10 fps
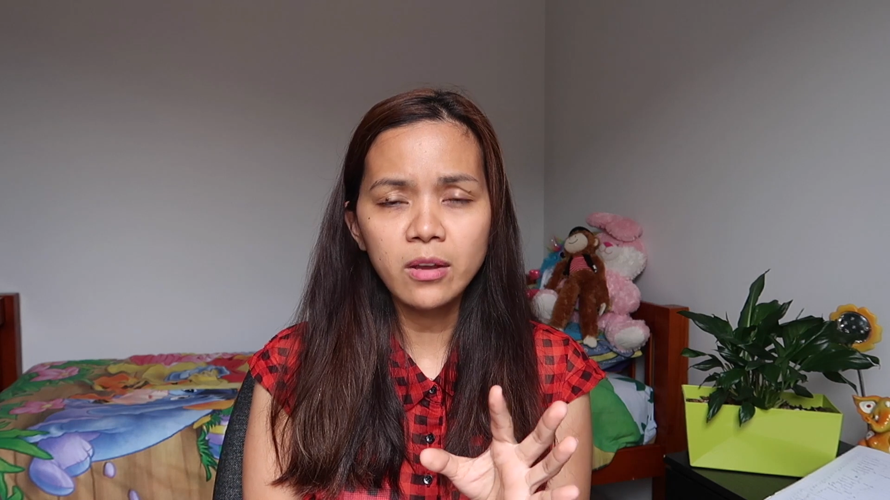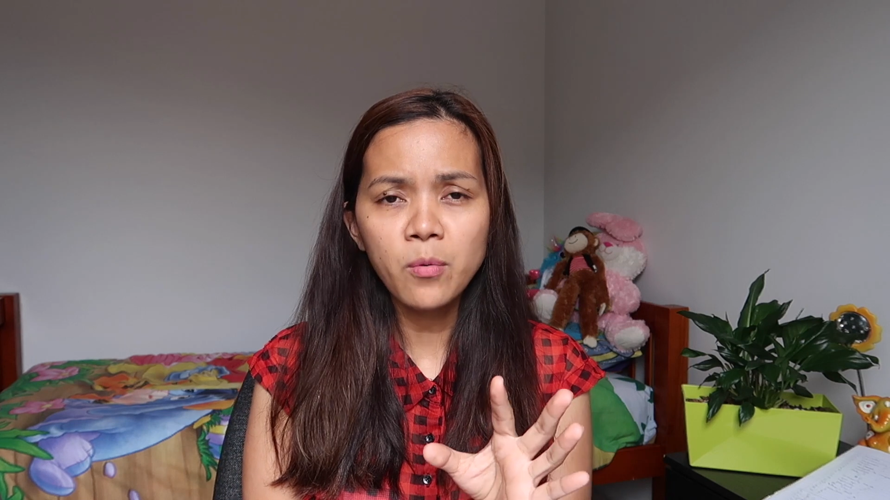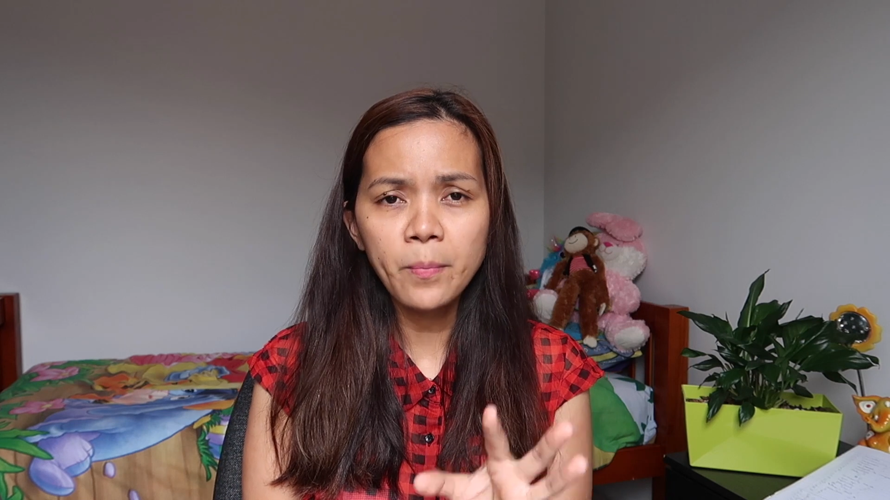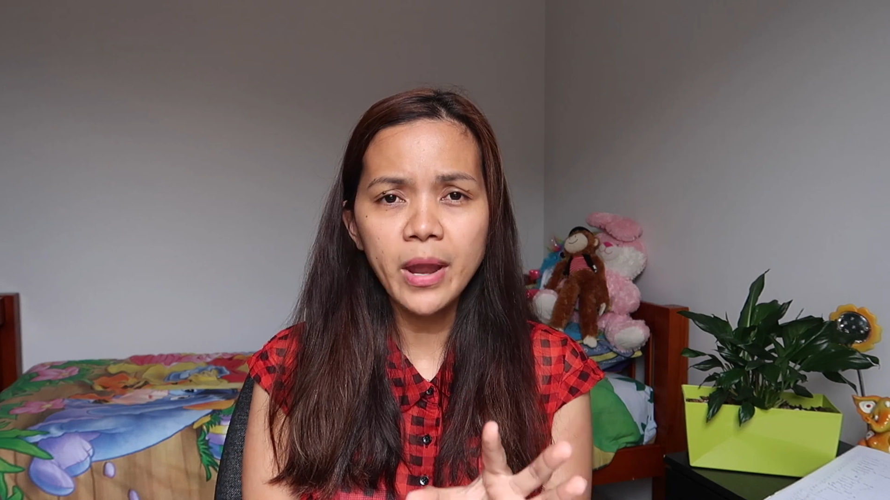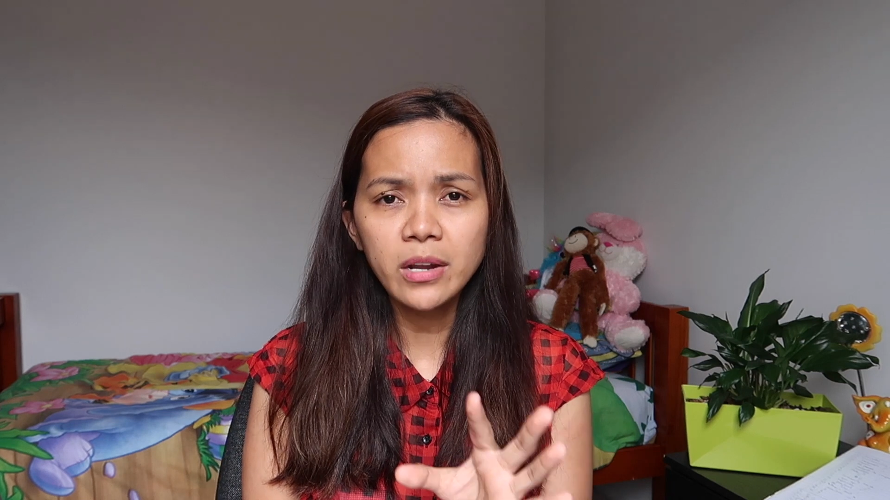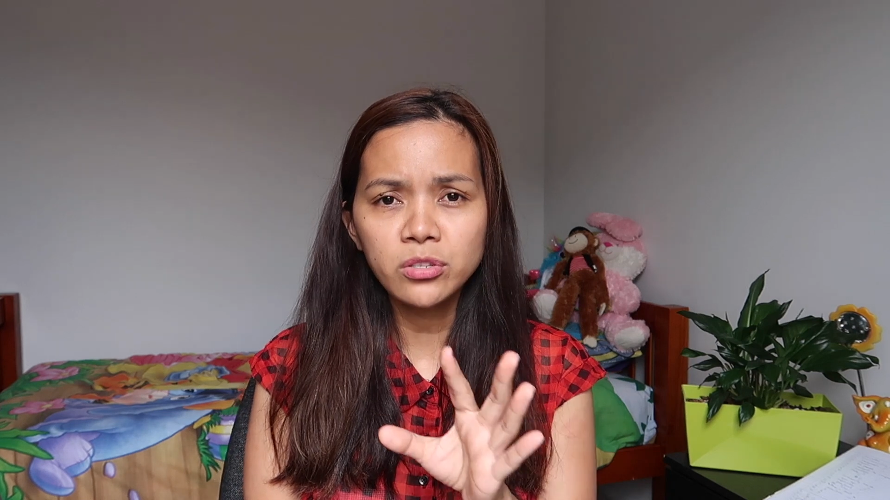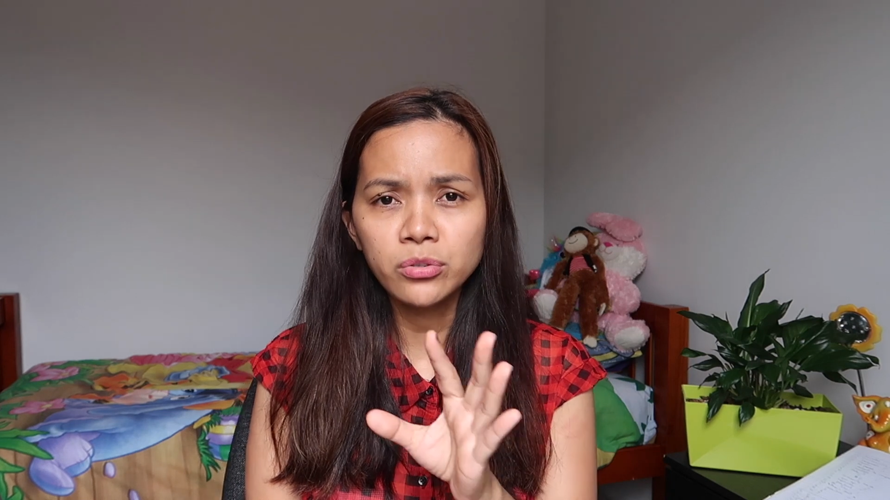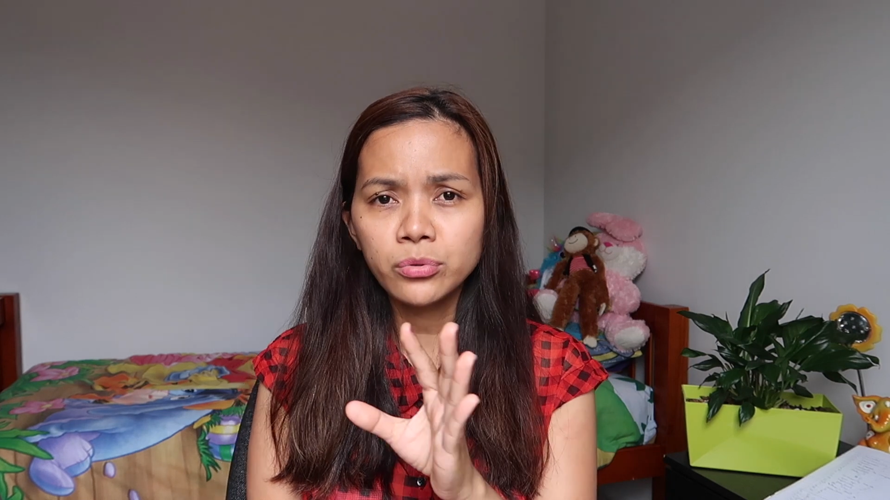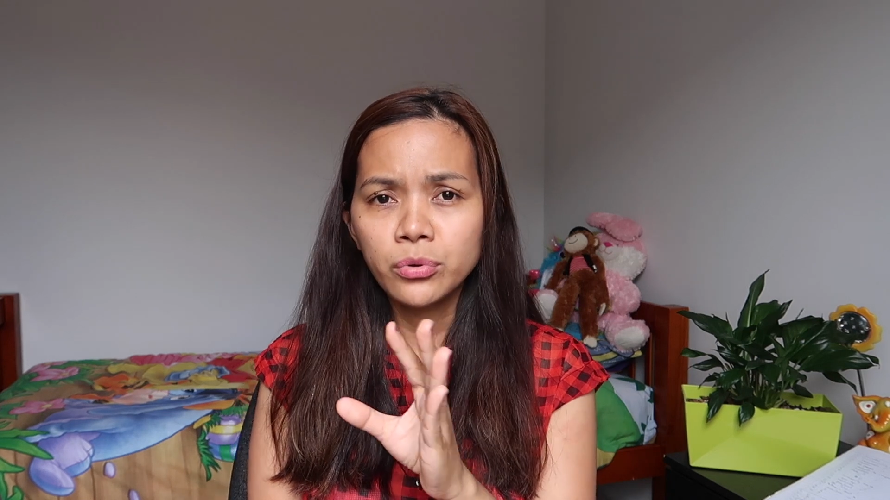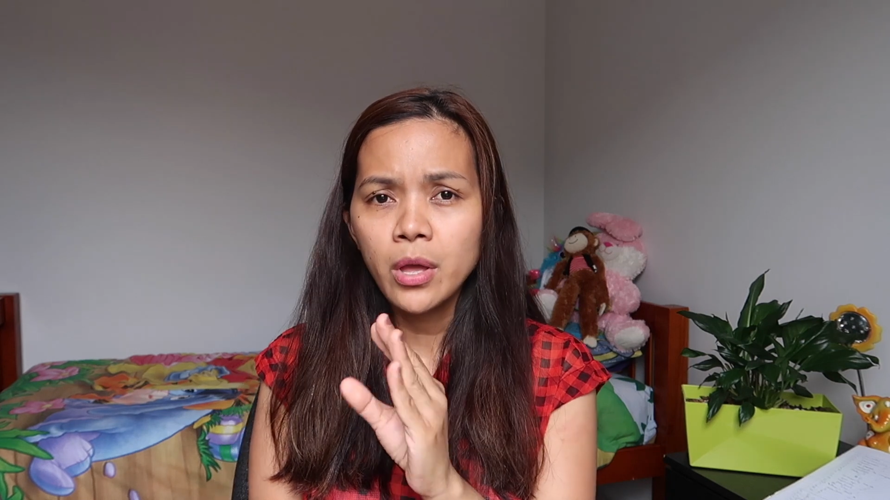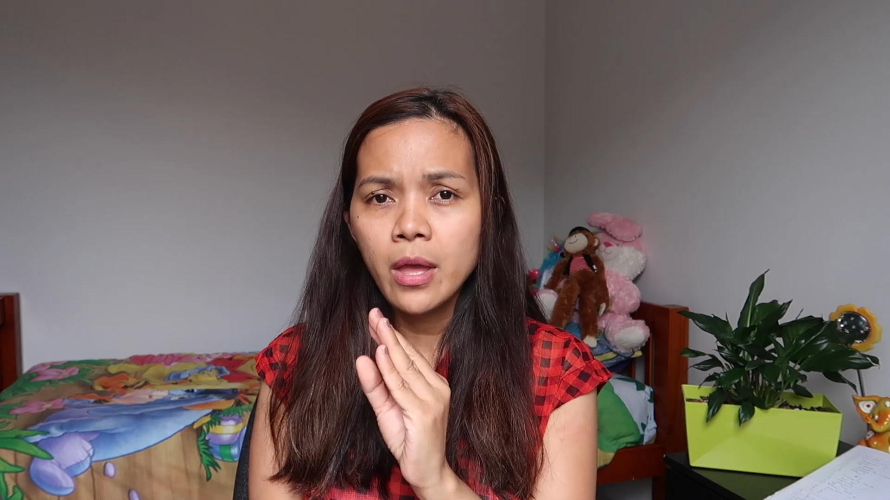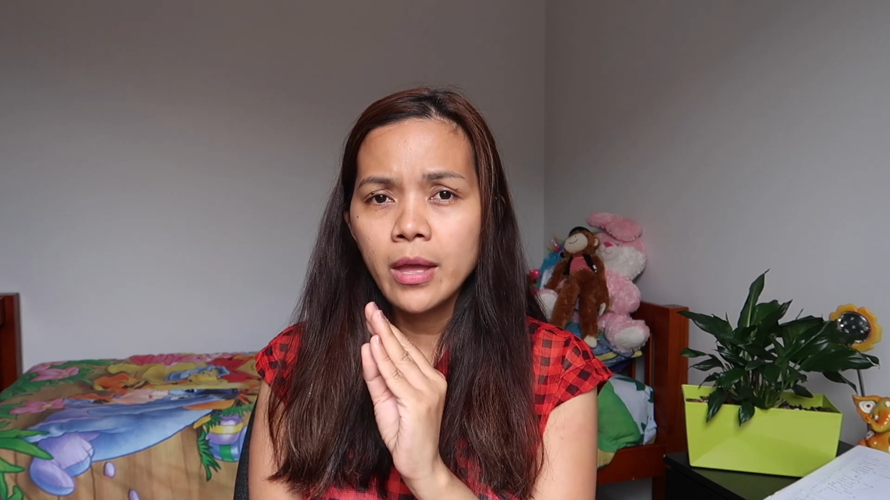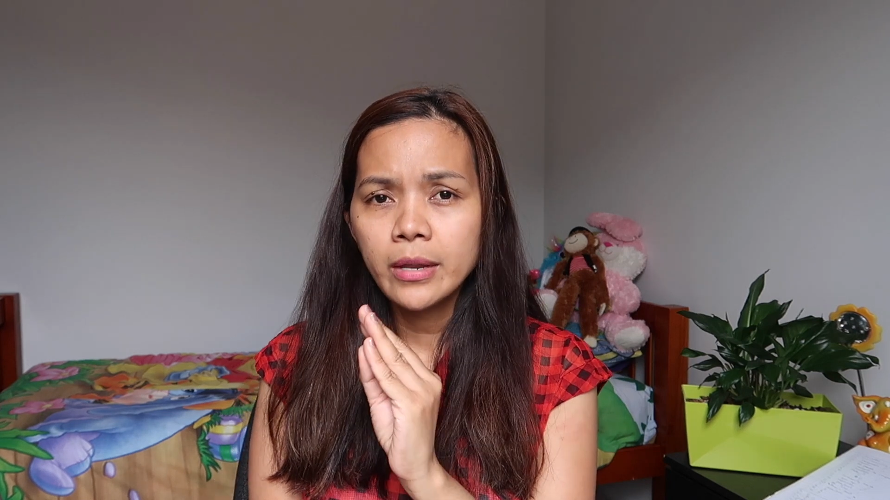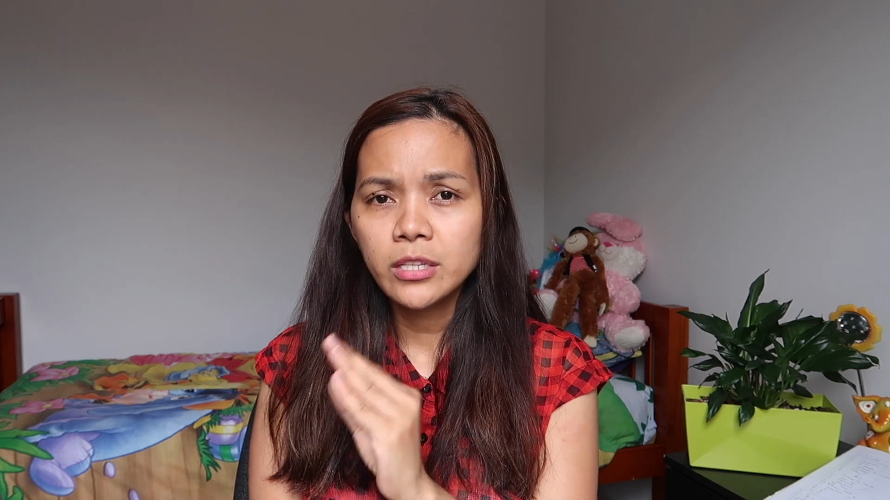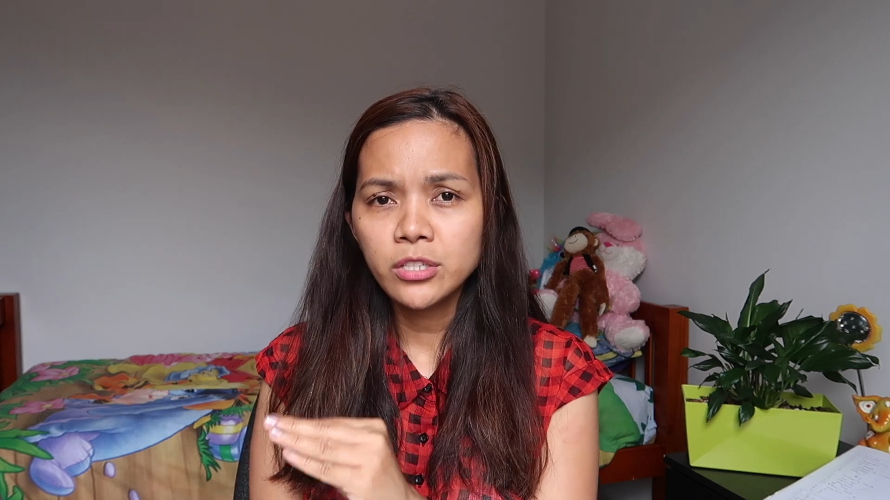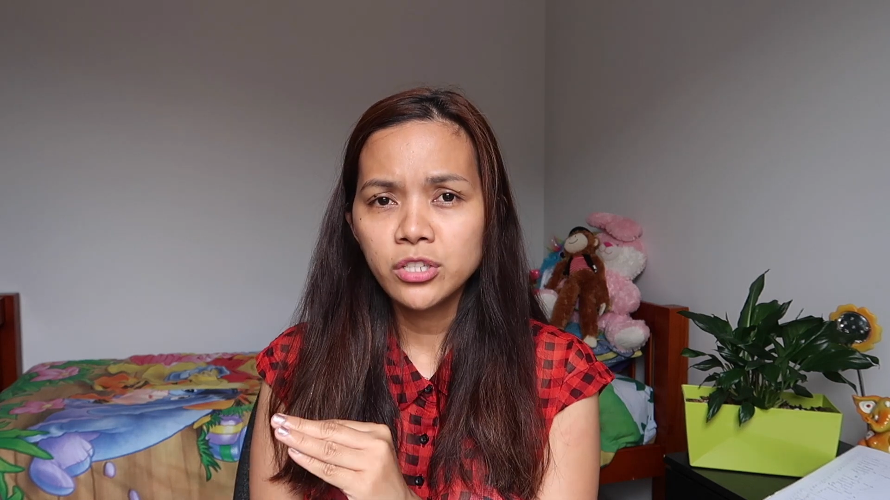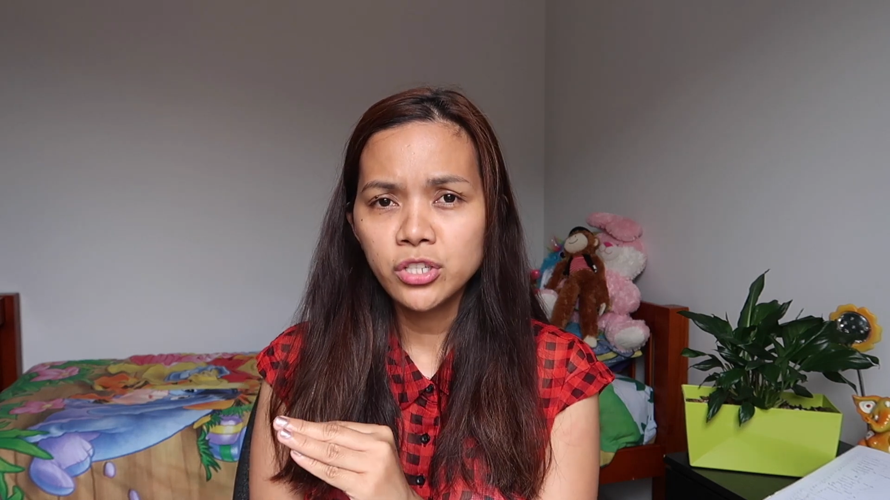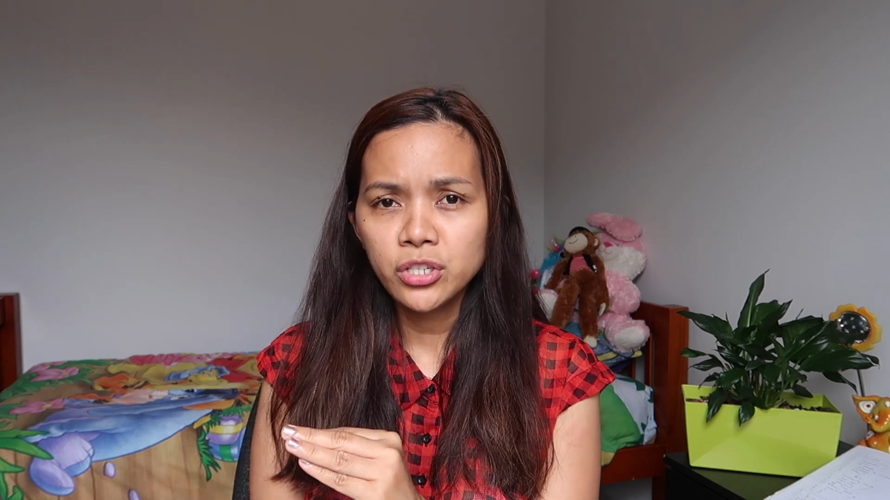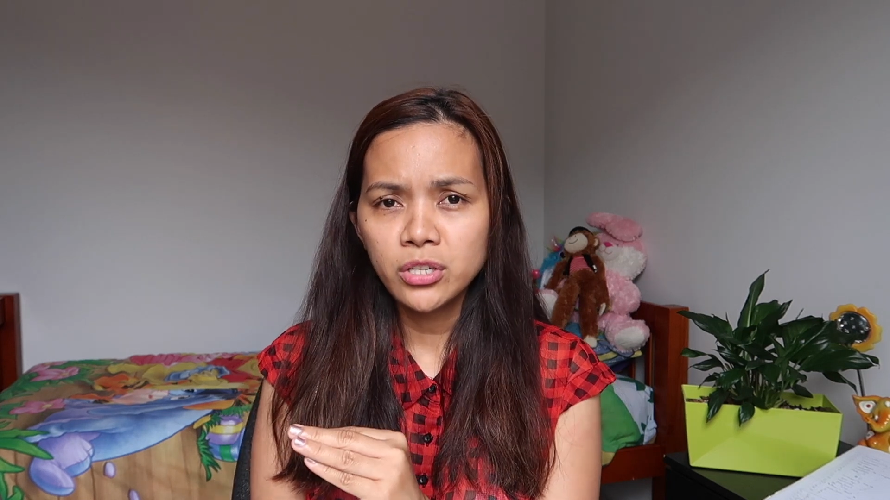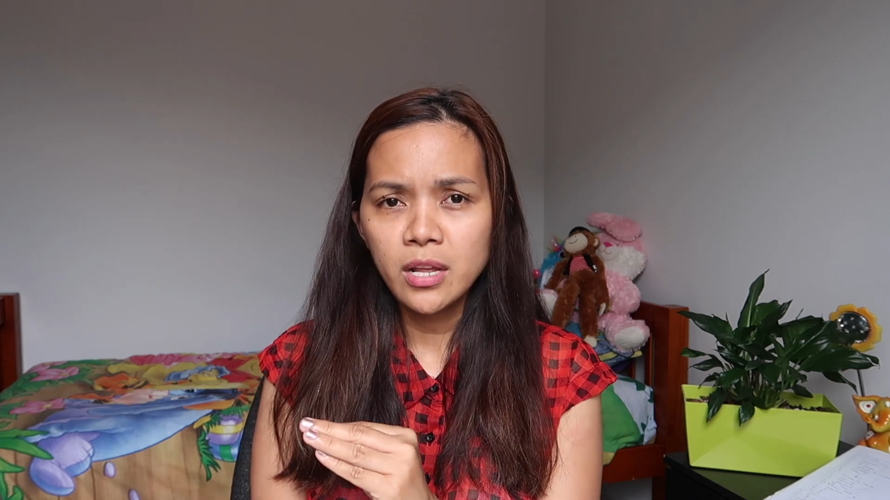compared to the
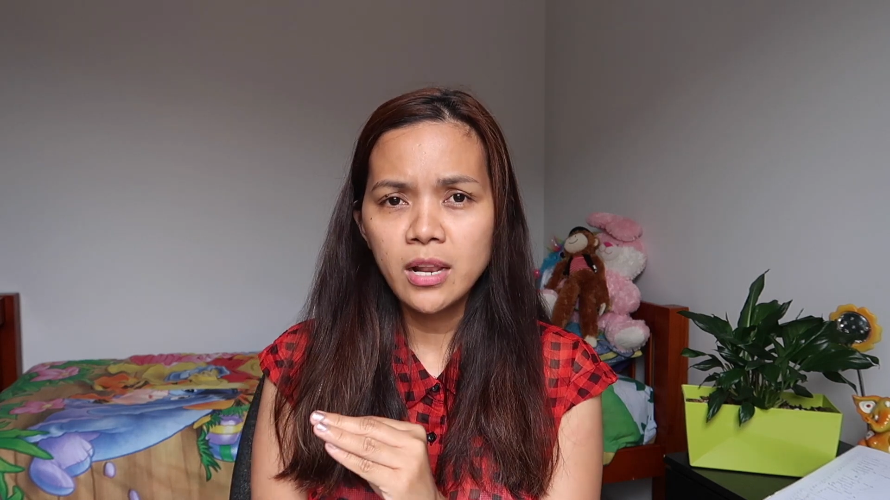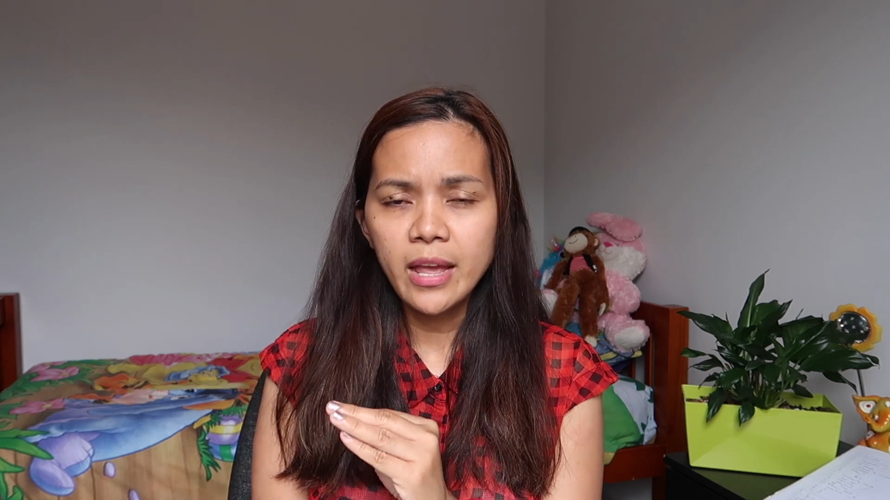traditional